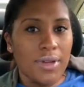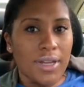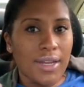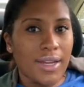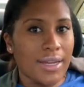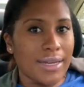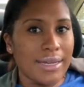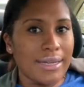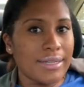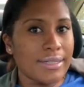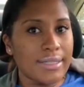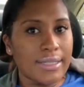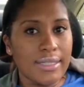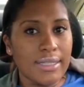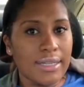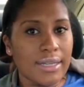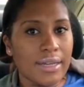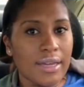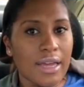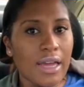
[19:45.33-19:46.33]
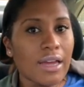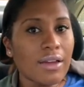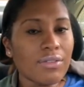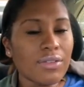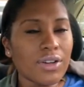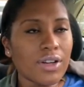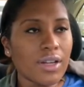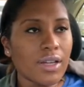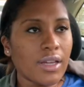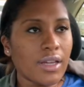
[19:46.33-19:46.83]
and I didn't see it
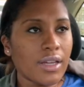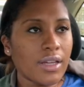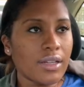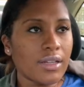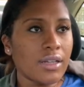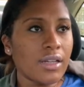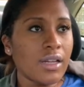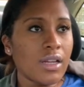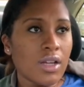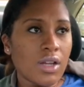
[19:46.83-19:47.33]
ever again.